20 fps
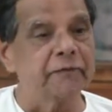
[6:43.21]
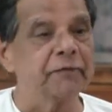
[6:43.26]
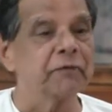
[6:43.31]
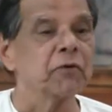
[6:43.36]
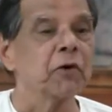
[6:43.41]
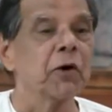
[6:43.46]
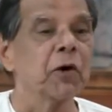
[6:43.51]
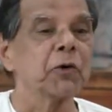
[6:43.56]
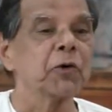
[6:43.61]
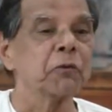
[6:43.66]
If
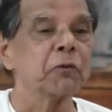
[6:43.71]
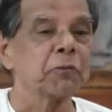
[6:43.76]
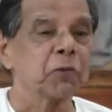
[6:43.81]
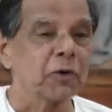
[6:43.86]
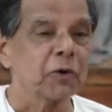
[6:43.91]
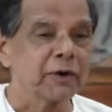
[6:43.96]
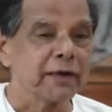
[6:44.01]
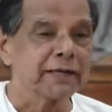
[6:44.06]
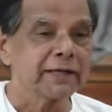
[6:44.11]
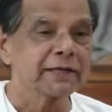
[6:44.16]
you want to
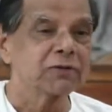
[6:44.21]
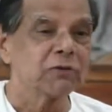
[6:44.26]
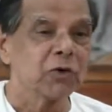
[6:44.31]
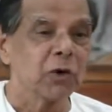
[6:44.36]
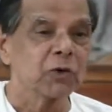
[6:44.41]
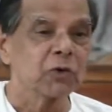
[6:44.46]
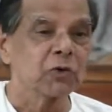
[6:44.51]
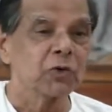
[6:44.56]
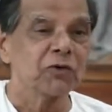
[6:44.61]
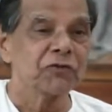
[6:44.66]
progress, you
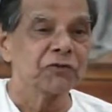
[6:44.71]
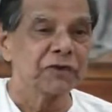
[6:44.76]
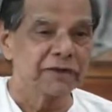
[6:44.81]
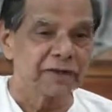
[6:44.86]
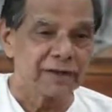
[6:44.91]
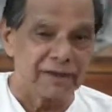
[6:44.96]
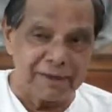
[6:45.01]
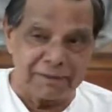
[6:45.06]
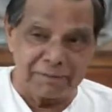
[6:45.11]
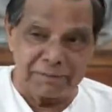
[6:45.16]
want to go
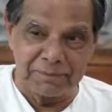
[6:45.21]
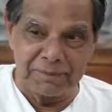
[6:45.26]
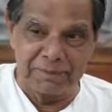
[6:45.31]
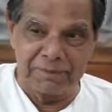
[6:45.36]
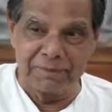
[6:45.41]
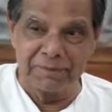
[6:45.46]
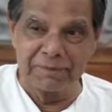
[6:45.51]
further up.